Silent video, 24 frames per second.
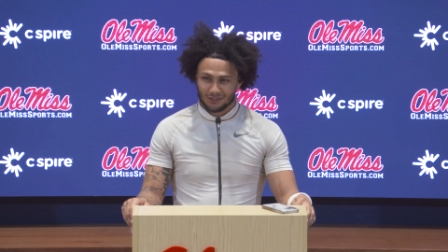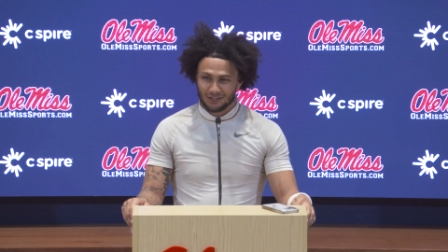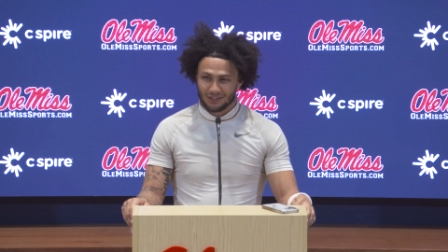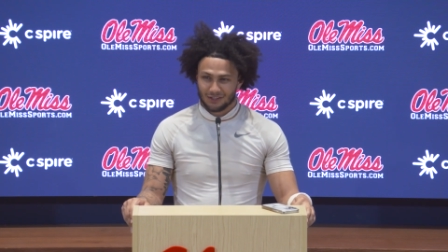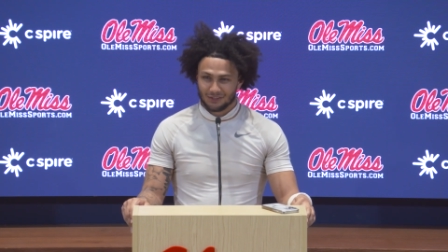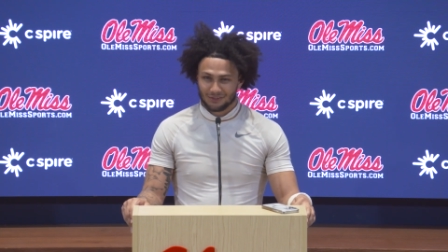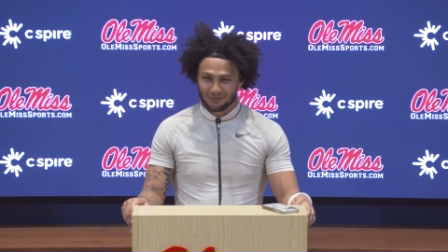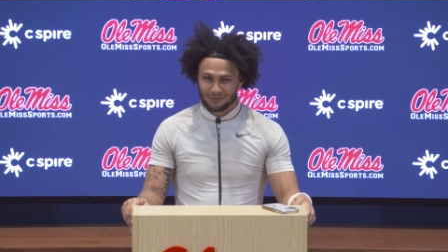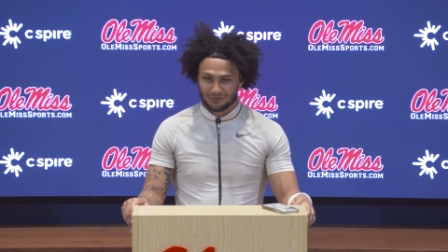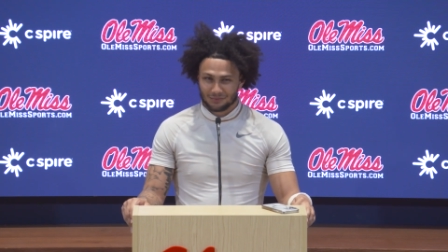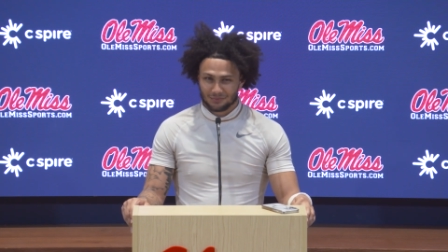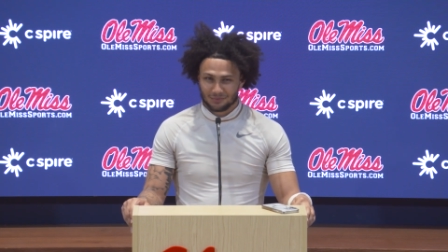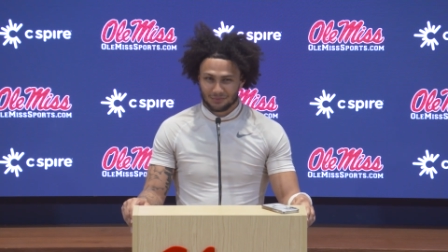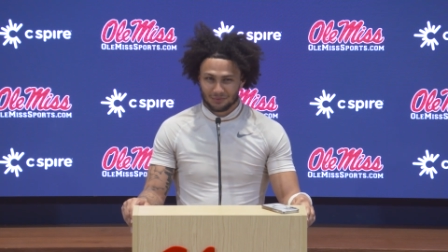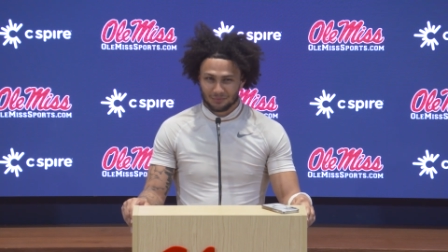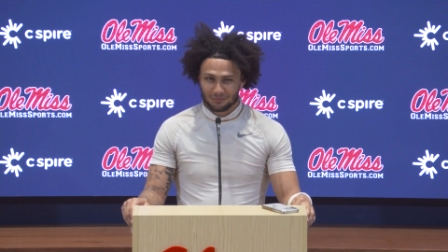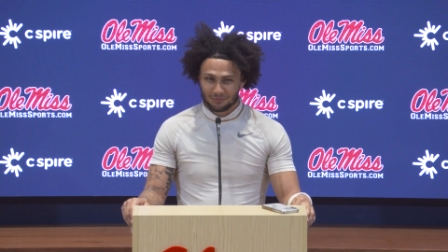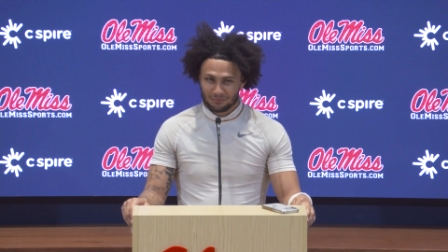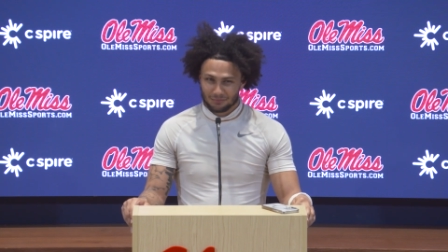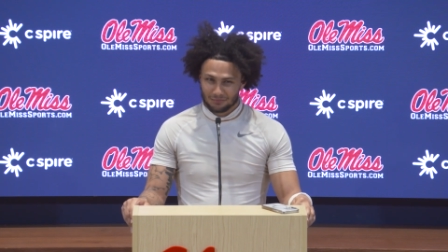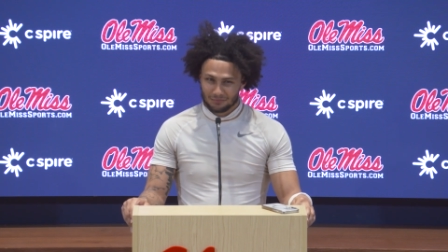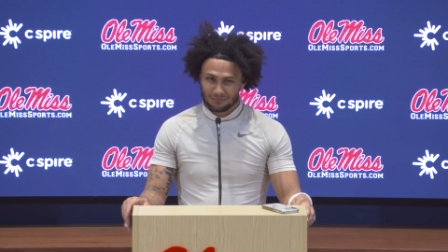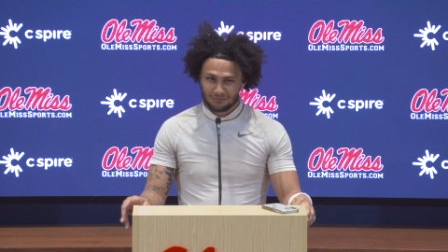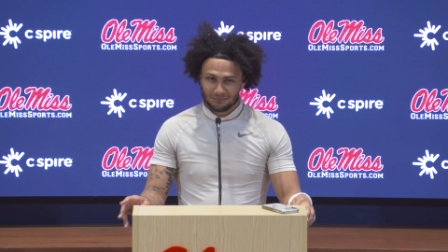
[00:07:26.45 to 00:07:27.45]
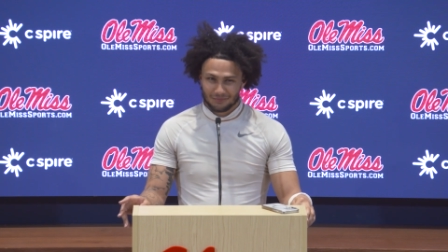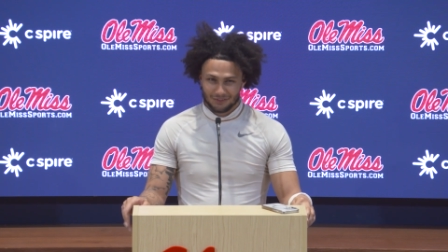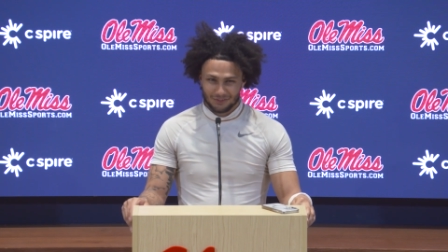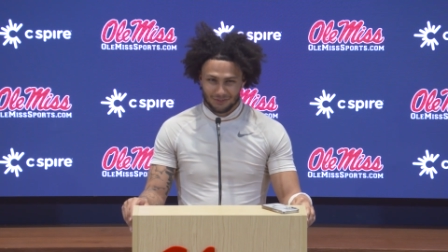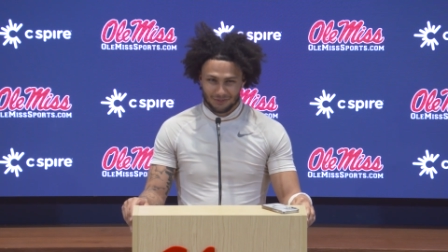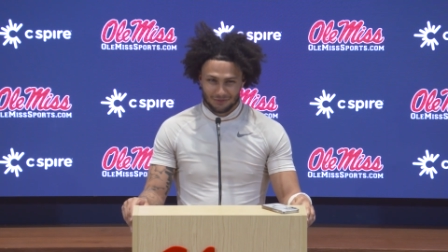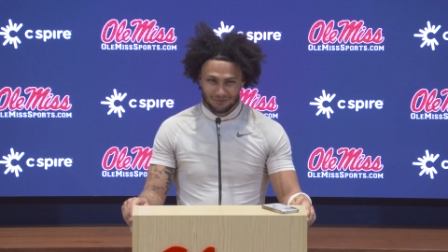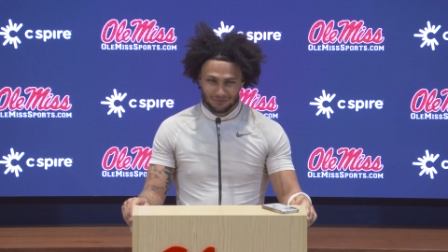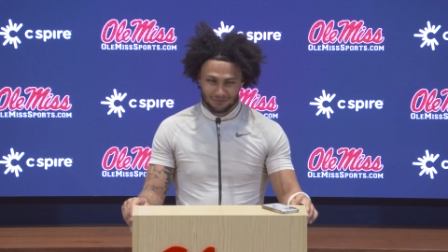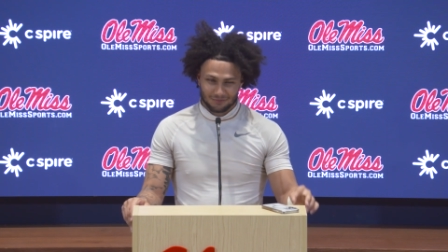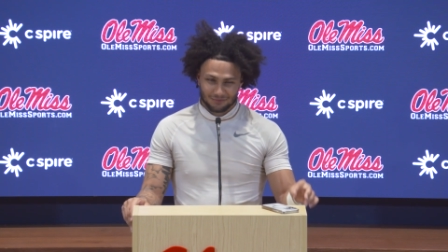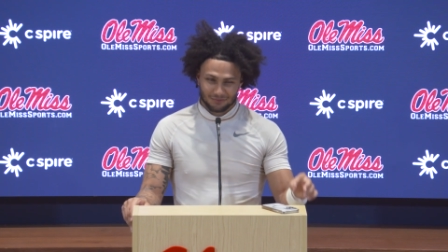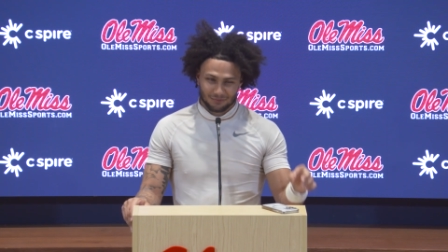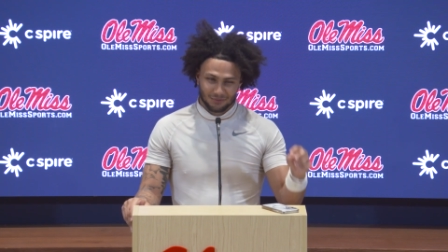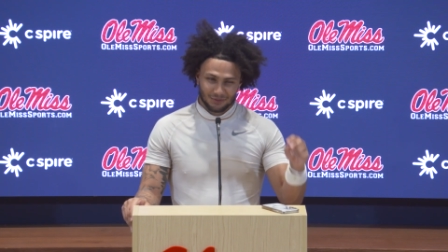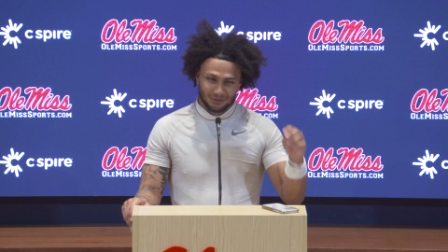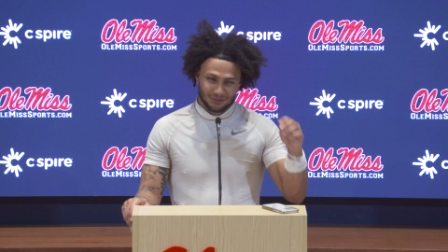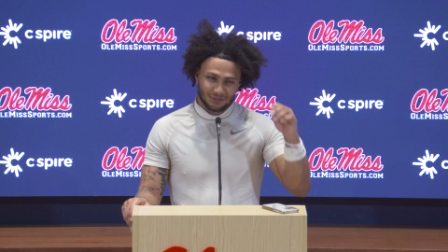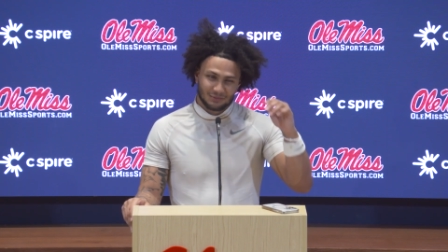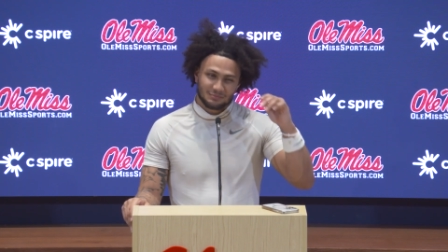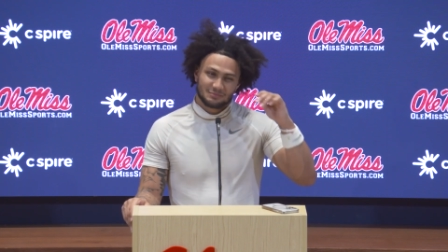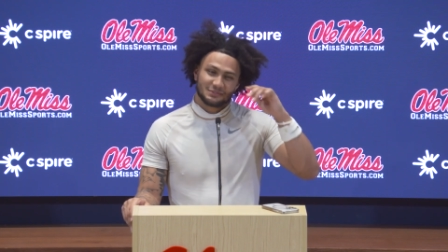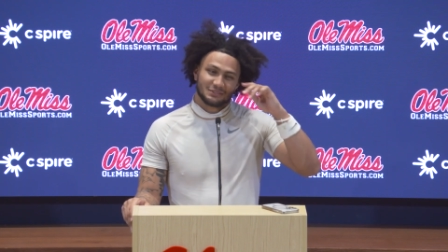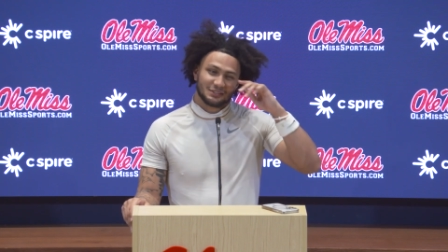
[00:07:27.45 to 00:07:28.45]
I think I would be you know
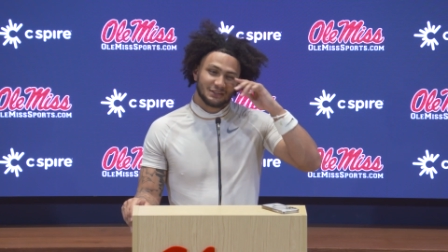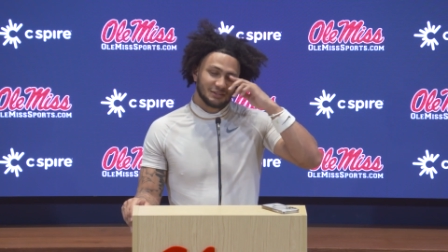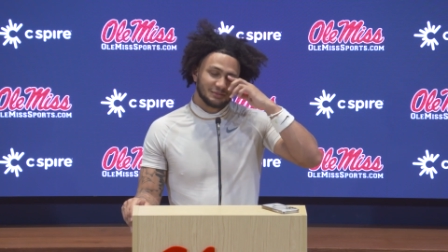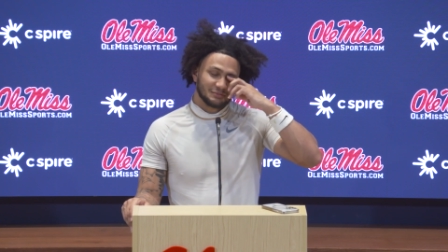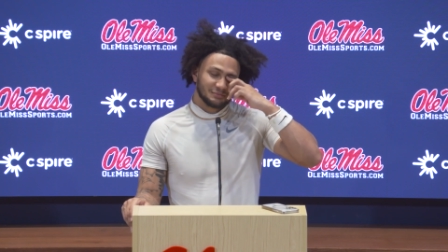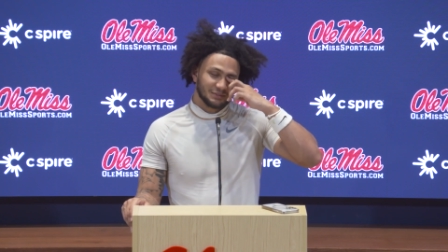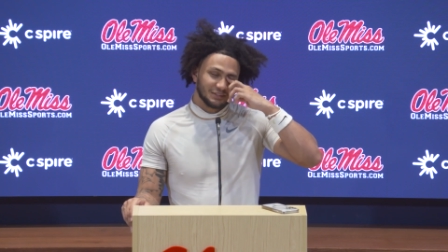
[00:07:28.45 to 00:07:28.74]
pretty upset.